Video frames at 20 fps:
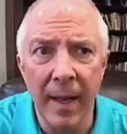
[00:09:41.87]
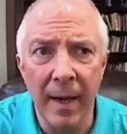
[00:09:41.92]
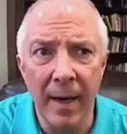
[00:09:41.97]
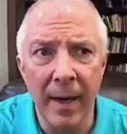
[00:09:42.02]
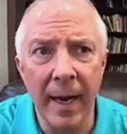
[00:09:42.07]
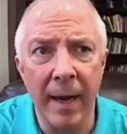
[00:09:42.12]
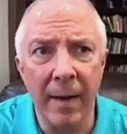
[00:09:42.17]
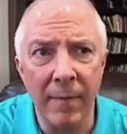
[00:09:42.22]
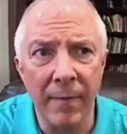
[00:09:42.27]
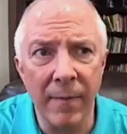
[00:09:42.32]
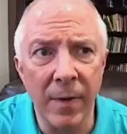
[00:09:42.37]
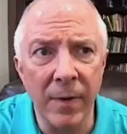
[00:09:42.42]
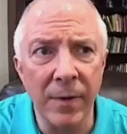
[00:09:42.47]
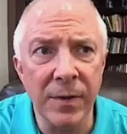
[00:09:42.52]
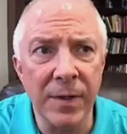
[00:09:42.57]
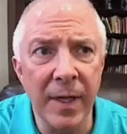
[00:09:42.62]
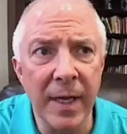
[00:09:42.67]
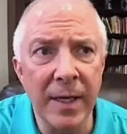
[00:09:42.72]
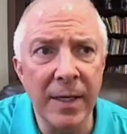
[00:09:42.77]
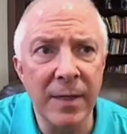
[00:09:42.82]
Now,
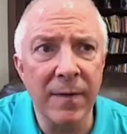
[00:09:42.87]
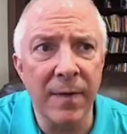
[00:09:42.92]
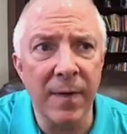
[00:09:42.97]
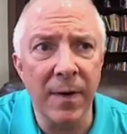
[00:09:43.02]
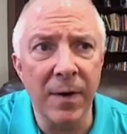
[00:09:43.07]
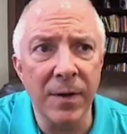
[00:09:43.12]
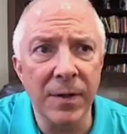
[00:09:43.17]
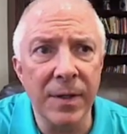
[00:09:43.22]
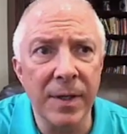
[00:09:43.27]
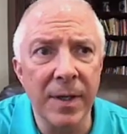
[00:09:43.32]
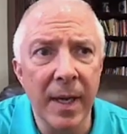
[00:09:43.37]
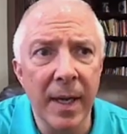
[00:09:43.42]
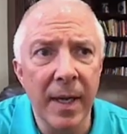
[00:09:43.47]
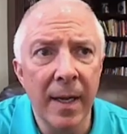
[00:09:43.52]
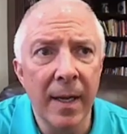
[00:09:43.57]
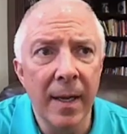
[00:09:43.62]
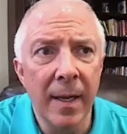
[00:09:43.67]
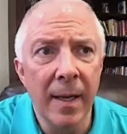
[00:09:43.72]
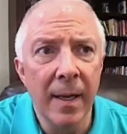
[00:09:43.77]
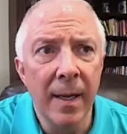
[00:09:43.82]
first things first,
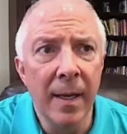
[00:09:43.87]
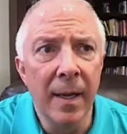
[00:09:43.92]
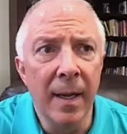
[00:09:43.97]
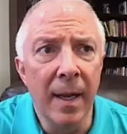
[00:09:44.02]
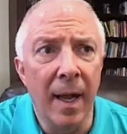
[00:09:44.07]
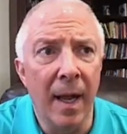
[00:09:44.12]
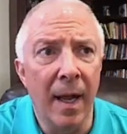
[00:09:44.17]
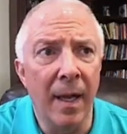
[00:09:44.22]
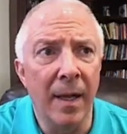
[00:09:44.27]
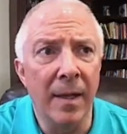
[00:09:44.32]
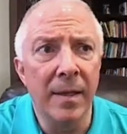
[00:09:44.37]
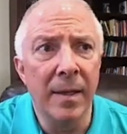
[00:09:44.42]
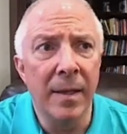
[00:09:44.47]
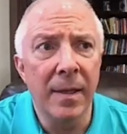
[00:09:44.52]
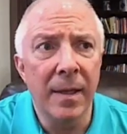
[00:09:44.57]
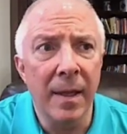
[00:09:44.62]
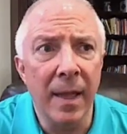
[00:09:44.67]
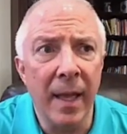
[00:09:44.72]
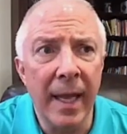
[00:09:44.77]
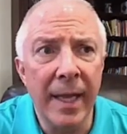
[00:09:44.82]

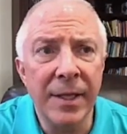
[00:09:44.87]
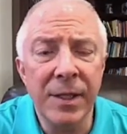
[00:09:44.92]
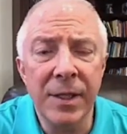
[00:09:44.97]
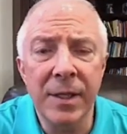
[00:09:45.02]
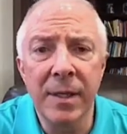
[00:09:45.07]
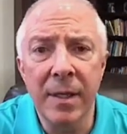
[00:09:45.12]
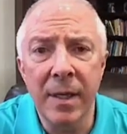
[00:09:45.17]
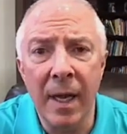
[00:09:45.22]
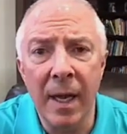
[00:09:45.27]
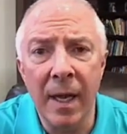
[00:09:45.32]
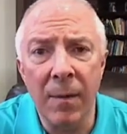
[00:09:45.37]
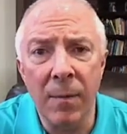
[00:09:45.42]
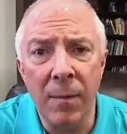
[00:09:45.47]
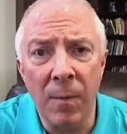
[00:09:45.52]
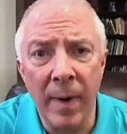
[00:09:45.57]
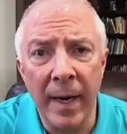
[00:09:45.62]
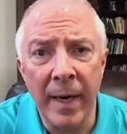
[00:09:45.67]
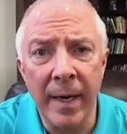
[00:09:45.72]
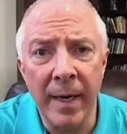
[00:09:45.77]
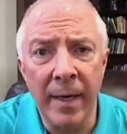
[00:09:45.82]
let's
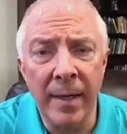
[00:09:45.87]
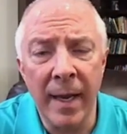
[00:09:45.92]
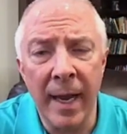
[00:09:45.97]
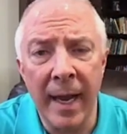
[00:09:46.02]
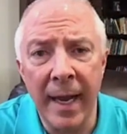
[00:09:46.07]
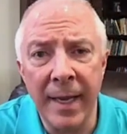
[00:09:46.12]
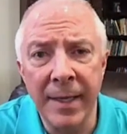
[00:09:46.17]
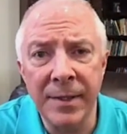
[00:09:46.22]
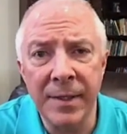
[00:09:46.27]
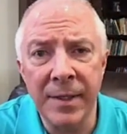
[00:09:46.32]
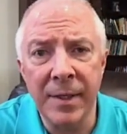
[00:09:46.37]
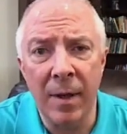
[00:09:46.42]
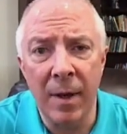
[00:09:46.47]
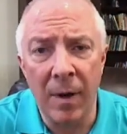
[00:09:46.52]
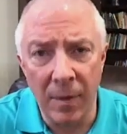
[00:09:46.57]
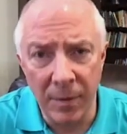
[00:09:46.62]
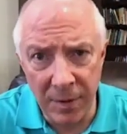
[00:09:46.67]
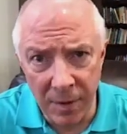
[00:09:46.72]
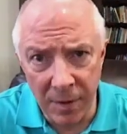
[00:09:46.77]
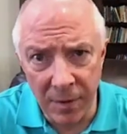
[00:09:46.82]
recognize
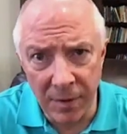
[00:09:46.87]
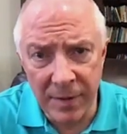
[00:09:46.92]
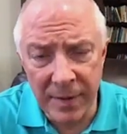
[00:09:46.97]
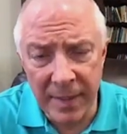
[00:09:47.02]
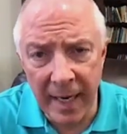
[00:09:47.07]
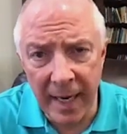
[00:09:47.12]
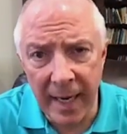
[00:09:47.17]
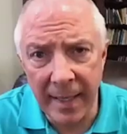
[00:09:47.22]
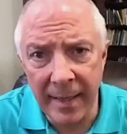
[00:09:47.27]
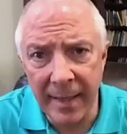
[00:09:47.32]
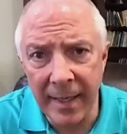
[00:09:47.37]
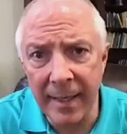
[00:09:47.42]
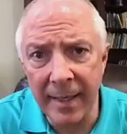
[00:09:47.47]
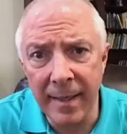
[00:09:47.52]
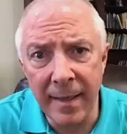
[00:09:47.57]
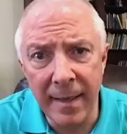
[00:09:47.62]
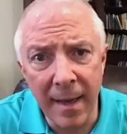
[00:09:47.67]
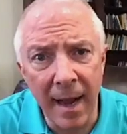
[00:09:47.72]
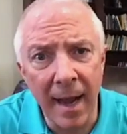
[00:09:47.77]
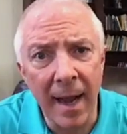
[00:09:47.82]
on your side
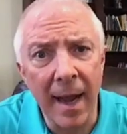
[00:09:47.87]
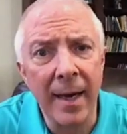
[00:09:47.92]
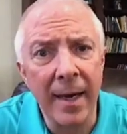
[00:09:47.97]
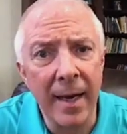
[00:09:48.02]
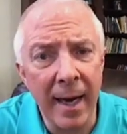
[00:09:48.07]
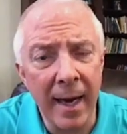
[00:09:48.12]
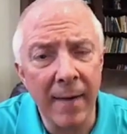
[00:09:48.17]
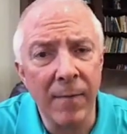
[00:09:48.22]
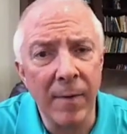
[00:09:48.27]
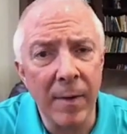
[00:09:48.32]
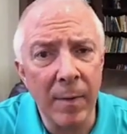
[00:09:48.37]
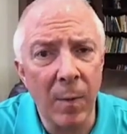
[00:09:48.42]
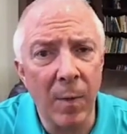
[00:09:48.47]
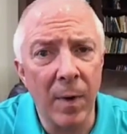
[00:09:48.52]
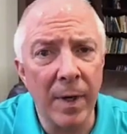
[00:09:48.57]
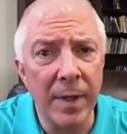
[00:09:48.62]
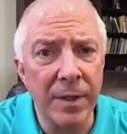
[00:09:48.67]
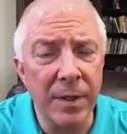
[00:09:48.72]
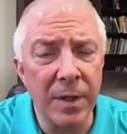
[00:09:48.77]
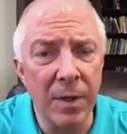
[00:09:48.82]
that not
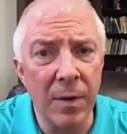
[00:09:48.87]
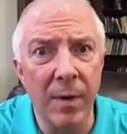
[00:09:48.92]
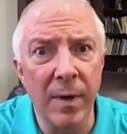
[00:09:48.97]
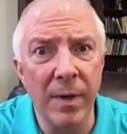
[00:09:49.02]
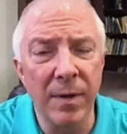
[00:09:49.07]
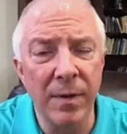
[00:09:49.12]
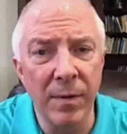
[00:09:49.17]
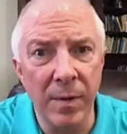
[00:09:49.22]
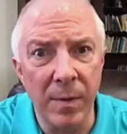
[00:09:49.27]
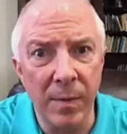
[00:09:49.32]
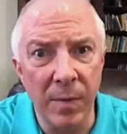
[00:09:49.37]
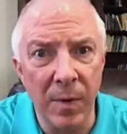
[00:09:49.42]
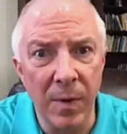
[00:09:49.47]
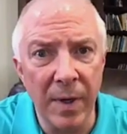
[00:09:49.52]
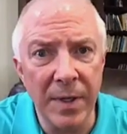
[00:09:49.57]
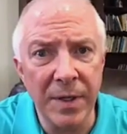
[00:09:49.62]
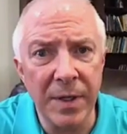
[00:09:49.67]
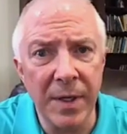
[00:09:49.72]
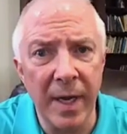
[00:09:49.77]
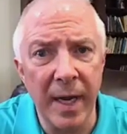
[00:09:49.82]
everyone is going to
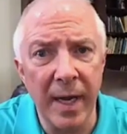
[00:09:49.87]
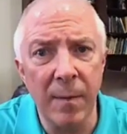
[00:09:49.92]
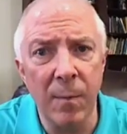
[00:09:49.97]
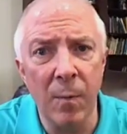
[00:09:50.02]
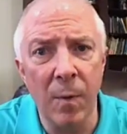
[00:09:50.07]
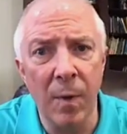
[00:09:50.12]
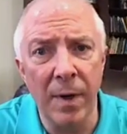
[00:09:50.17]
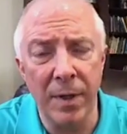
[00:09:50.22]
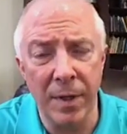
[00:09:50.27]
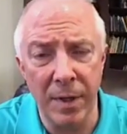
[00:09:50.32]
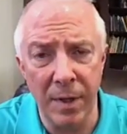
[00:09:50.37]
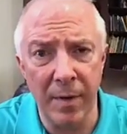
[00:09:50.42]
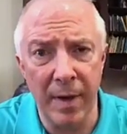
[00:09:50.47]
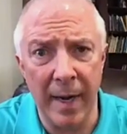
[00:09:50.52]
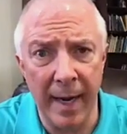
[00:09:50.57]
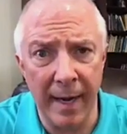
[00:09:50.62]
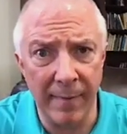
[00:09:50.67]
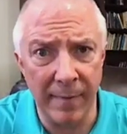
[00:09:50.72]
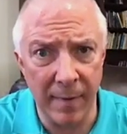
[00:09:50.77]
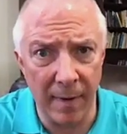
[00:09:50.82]
appreciate what you
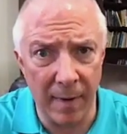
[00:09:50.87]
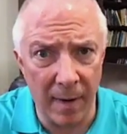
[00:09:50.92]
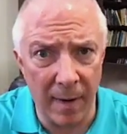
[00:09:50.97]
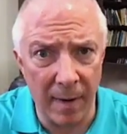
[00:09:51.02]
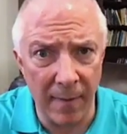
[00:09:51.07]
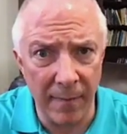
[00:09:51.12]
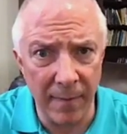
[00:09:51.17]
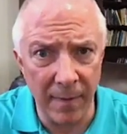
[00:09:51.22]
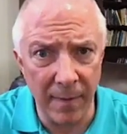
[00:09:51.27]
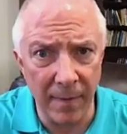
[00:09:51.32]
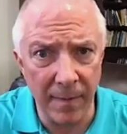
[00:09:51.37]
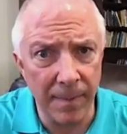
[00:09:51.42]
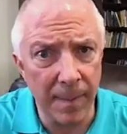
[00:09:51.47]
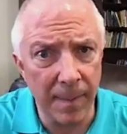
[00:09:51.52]
have to offer.